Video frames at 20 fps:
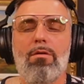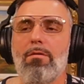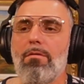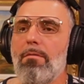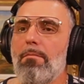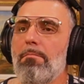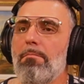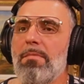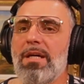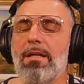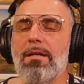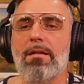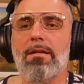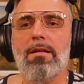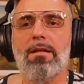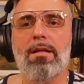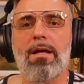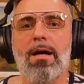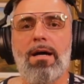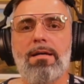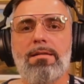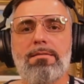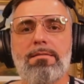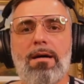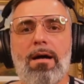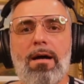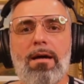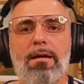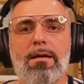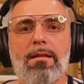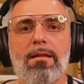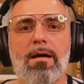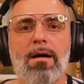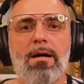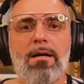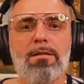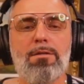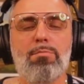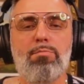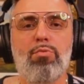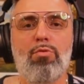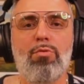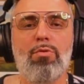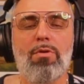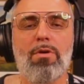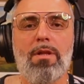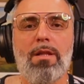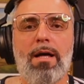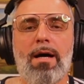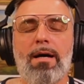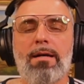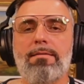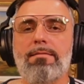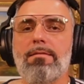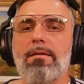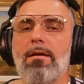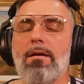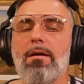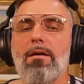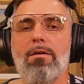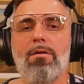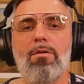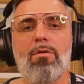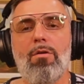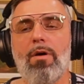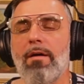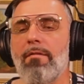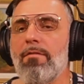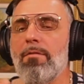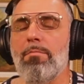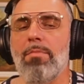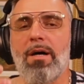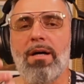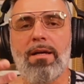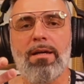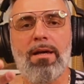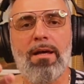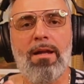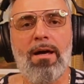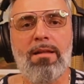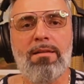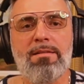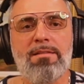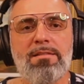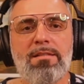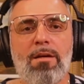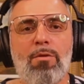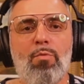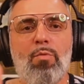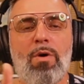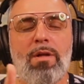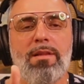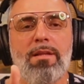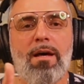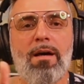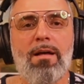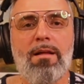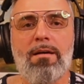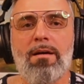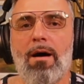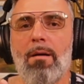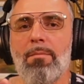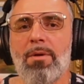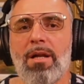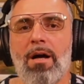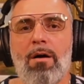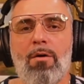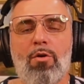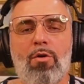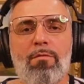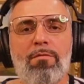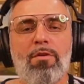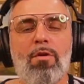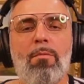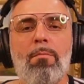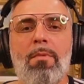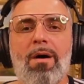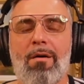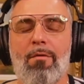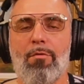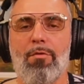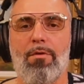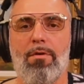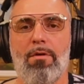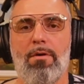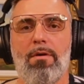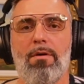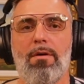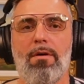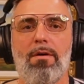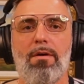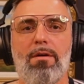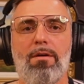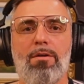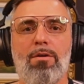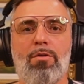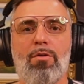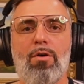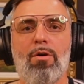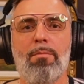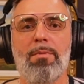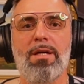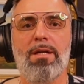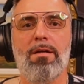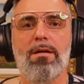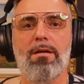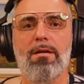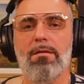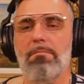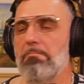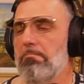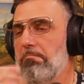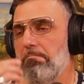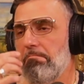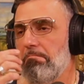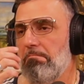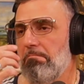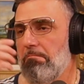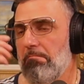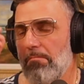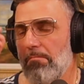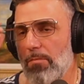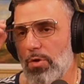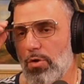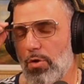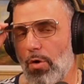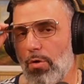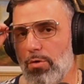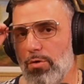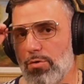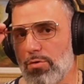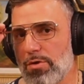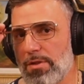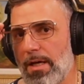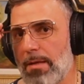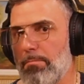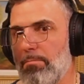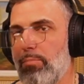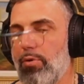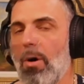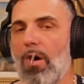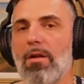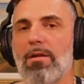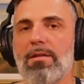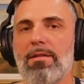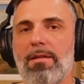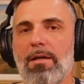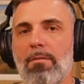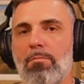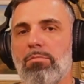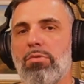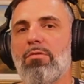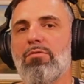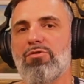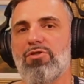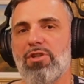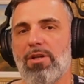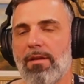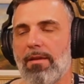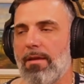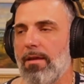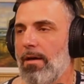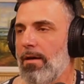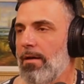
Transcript: middle class, high class, poor class, you know, everybody can understand what the hell coming out of your mouth. You know what I mean? Don't use that politic bullshit thing